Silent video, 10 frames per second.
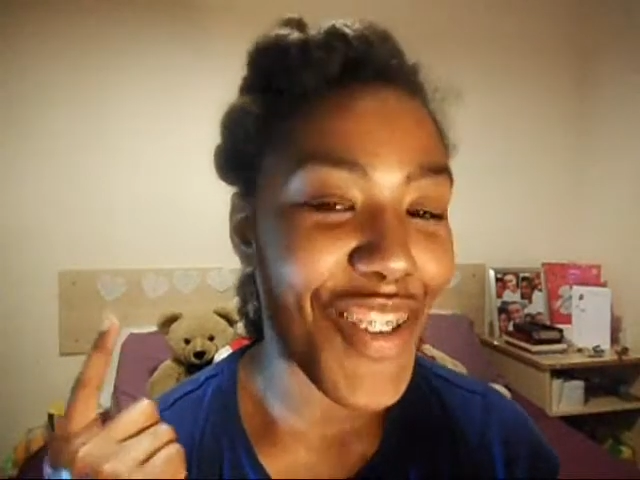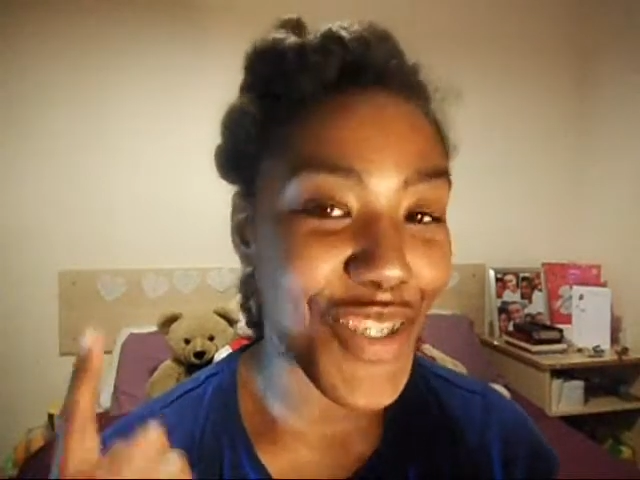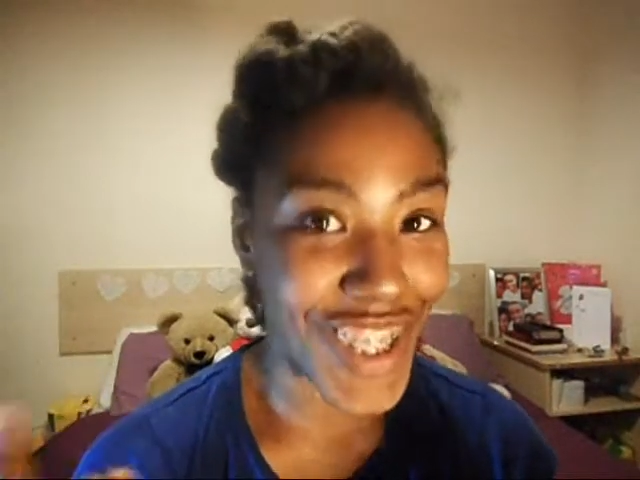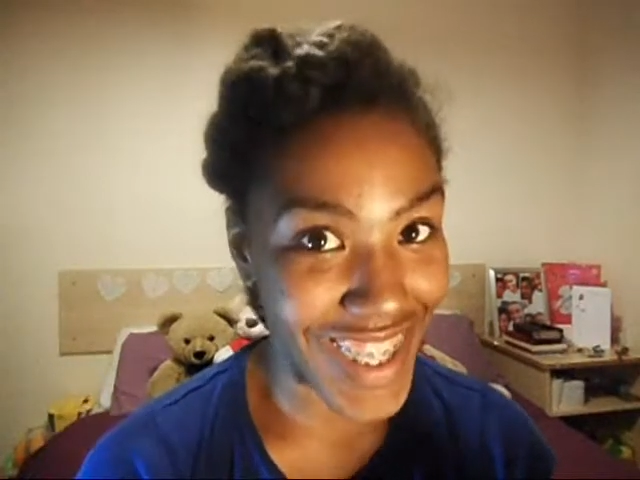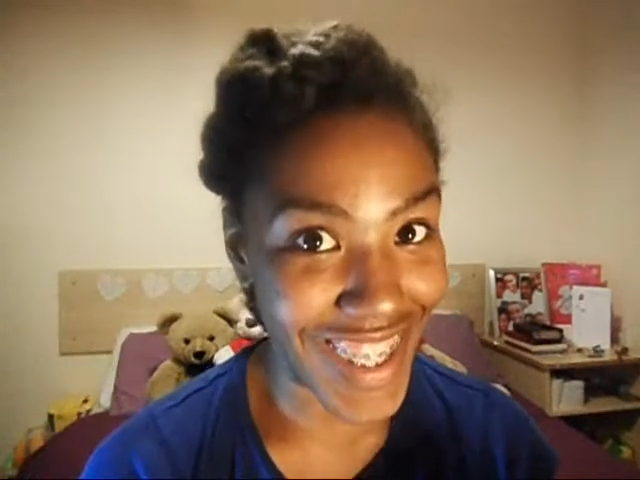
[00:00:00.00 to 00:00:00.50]

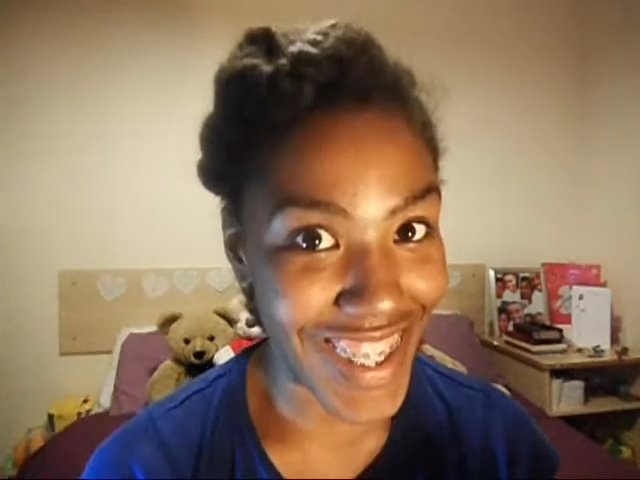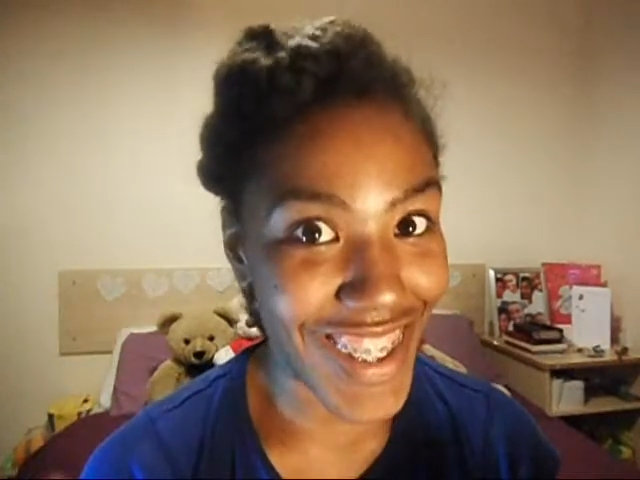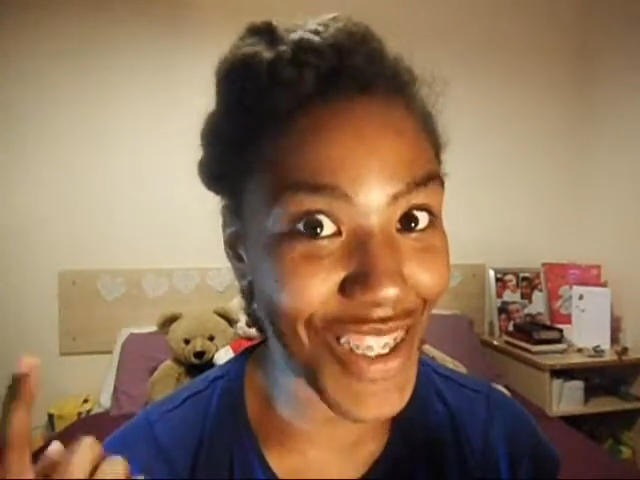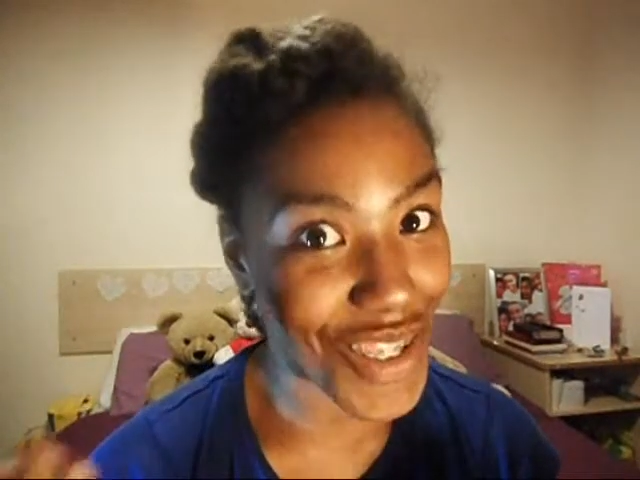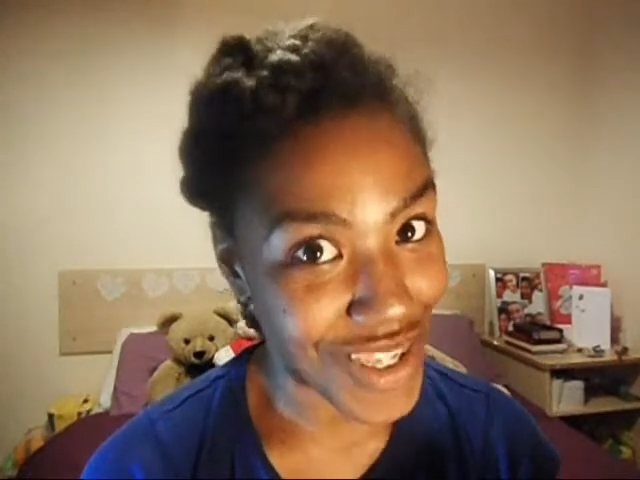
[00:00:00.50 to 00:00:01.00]
for these
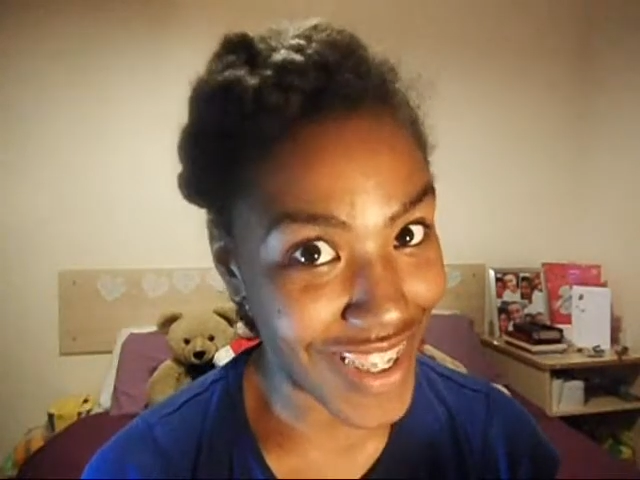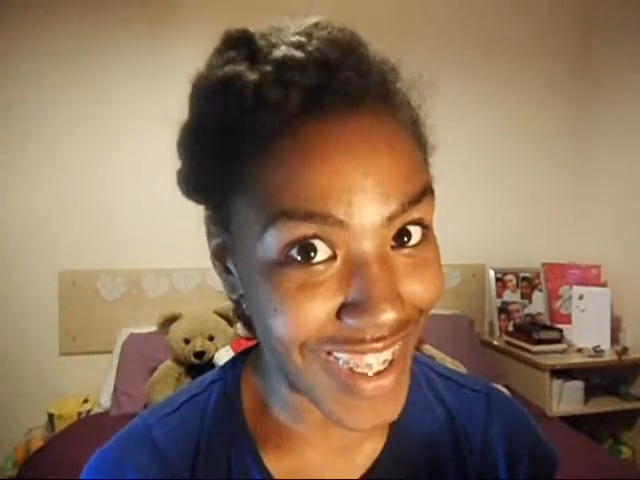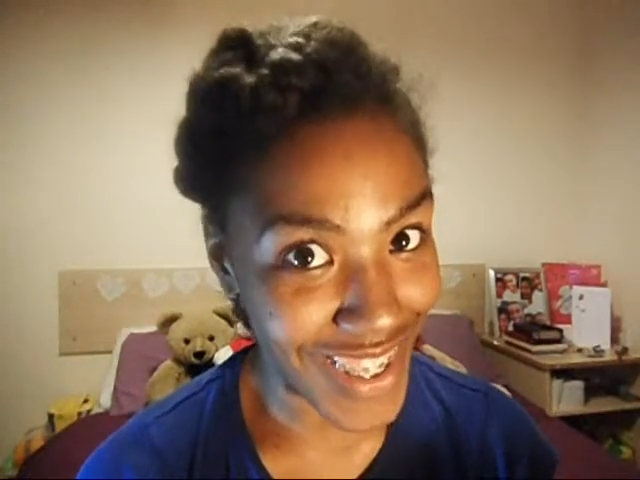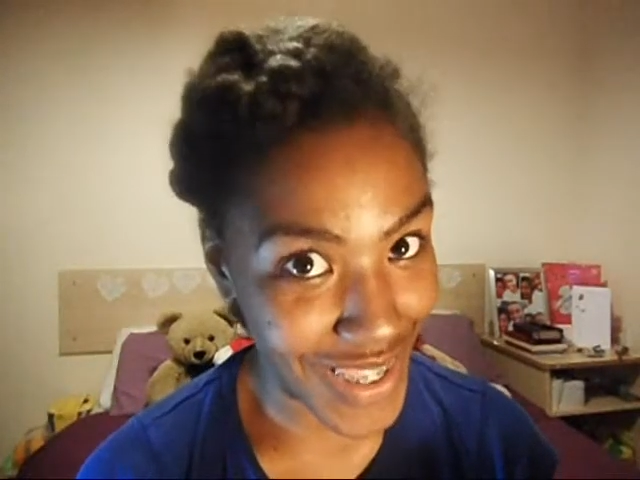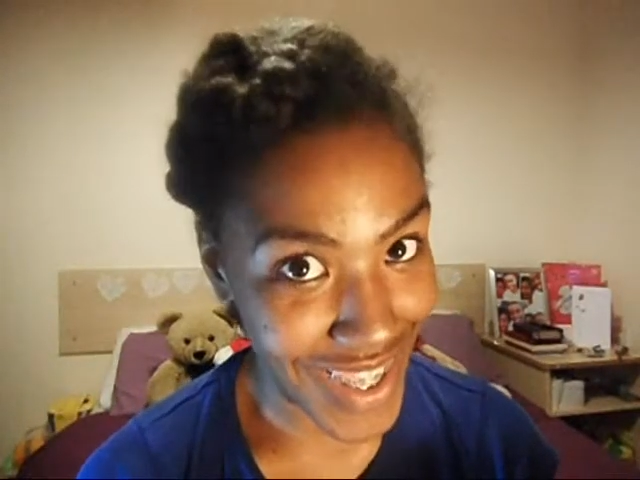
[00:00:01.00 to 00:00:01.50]
two
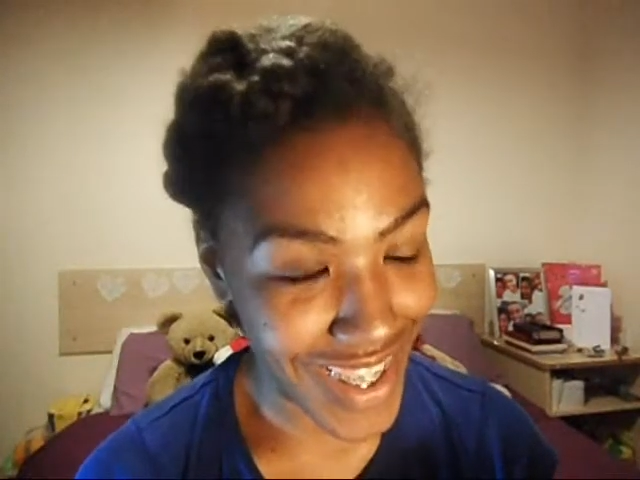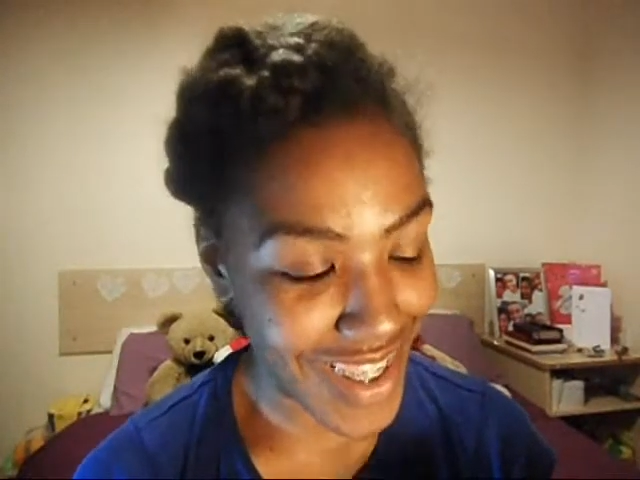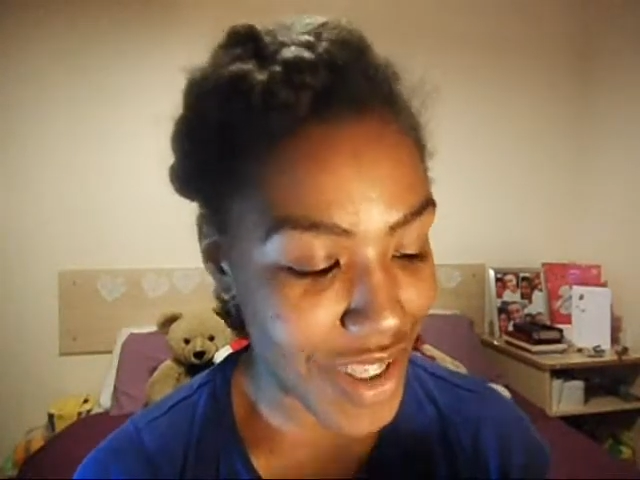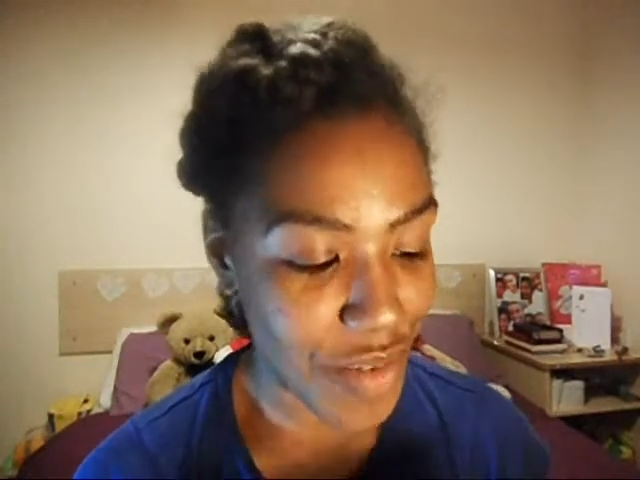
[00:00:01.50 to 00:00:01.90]
strand twists.